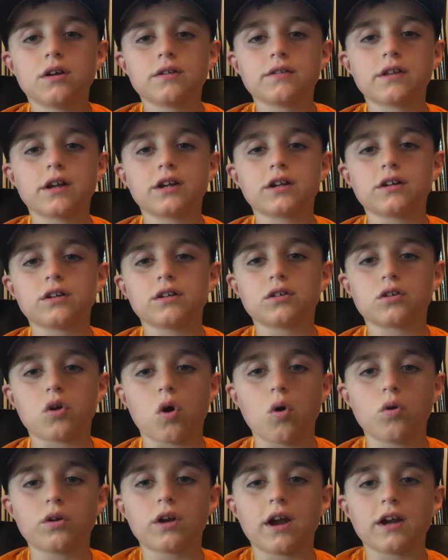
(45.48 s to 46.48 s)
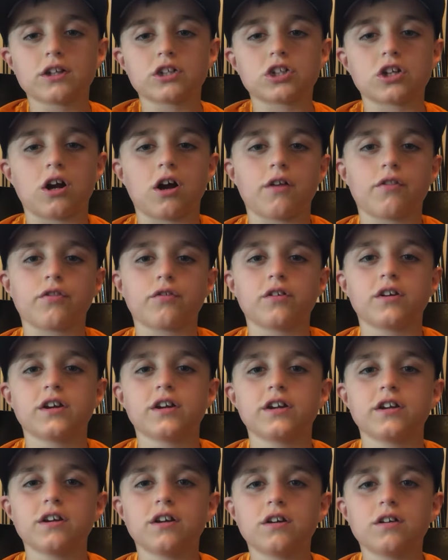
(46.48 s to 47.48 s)
They Colgate shot
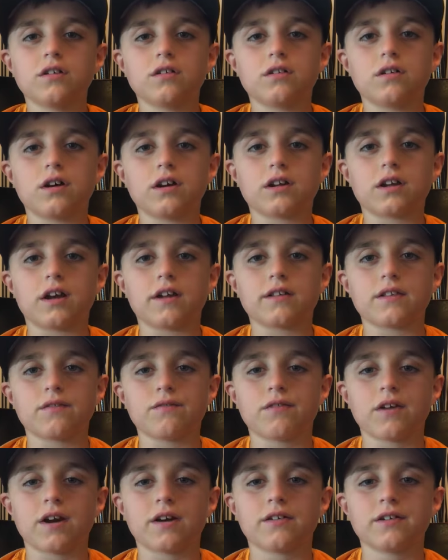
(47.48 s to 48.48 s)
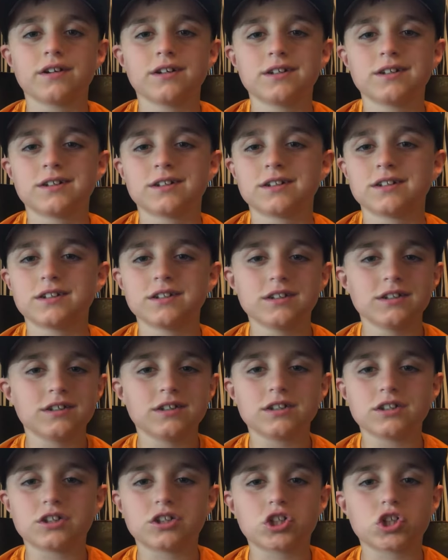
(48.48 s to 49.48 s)
three like at the very end.
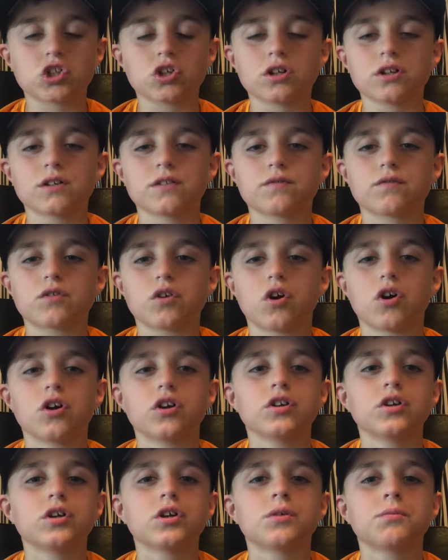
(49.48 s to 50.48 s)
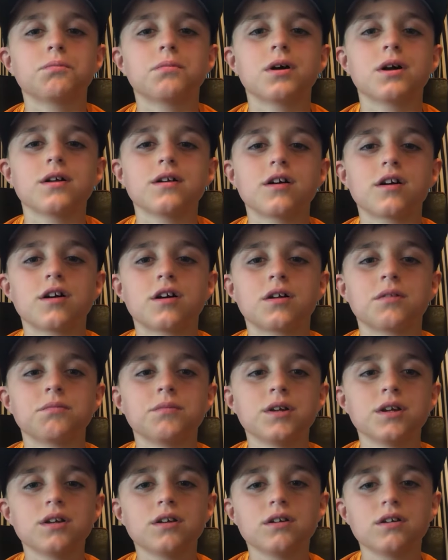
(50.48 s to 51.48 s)
It should have gone in, but um,
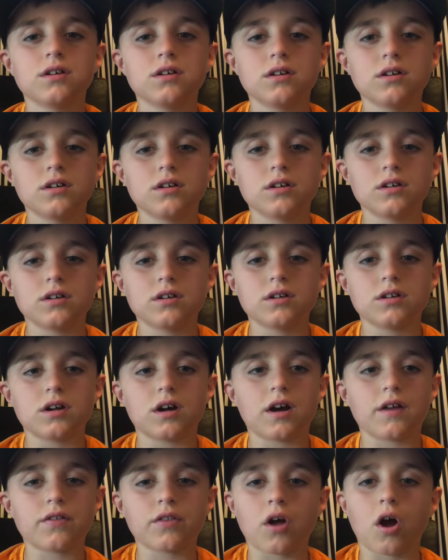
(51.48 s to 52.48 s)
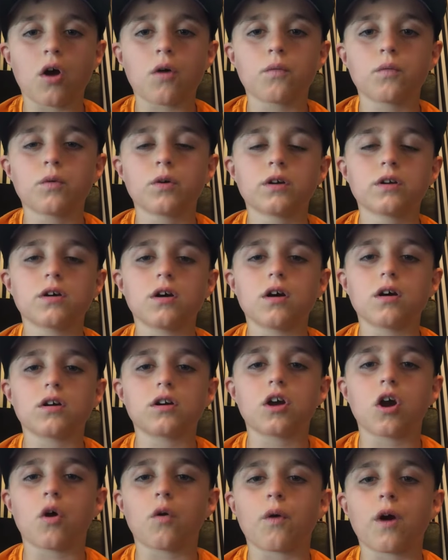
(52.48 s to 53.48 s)
I thought it would
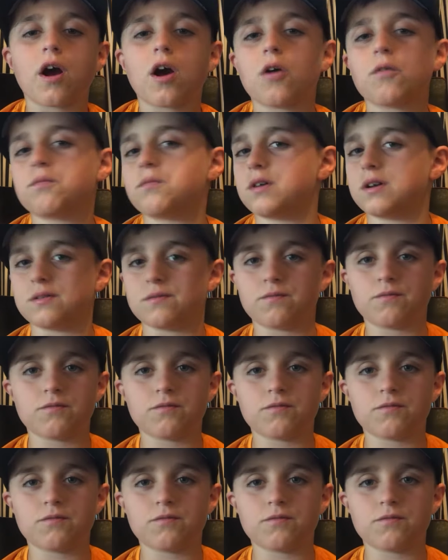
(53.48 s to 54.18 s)
go out, but